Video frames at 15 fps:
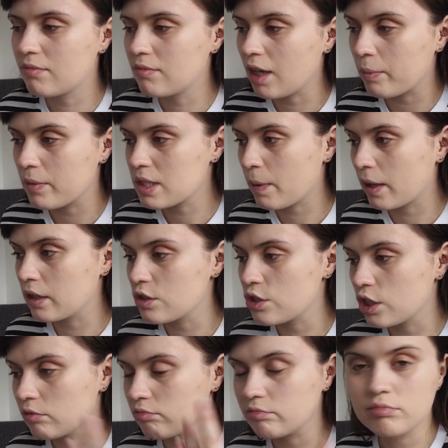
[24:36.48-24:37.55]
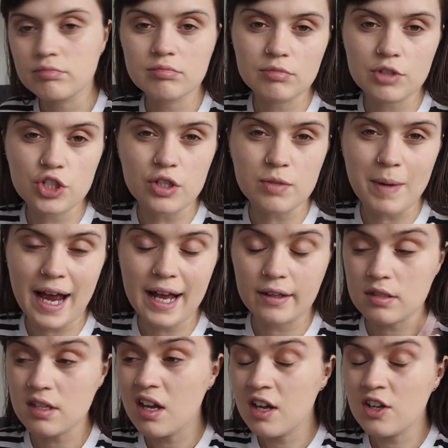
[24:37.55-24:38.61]
dump the sponge and just use my
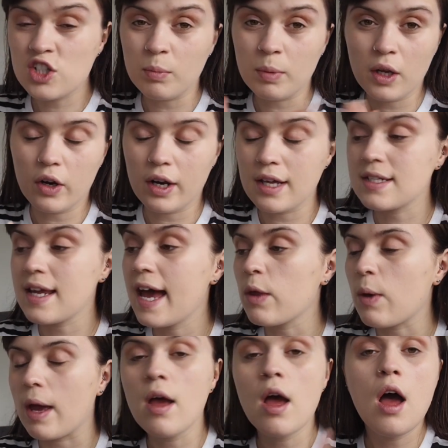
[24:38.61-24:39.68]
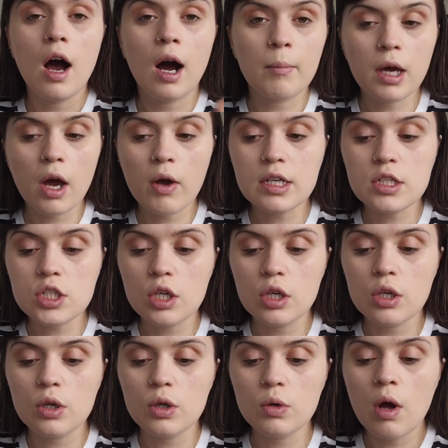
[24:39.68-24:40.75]
hands, to be honest. Anyway, I'm going
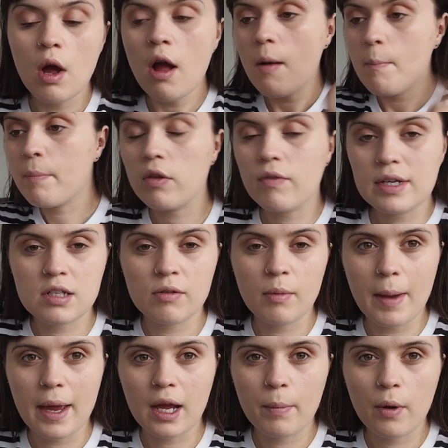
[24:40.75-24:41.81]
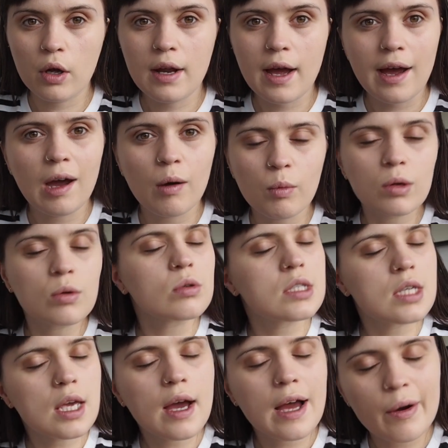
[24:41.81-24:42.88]
to put the rest of my makeup on and we will
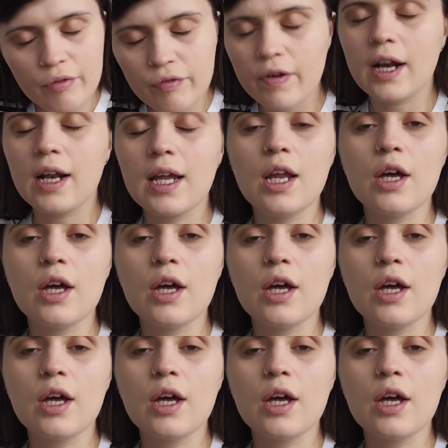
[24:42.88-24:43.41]
see how it finally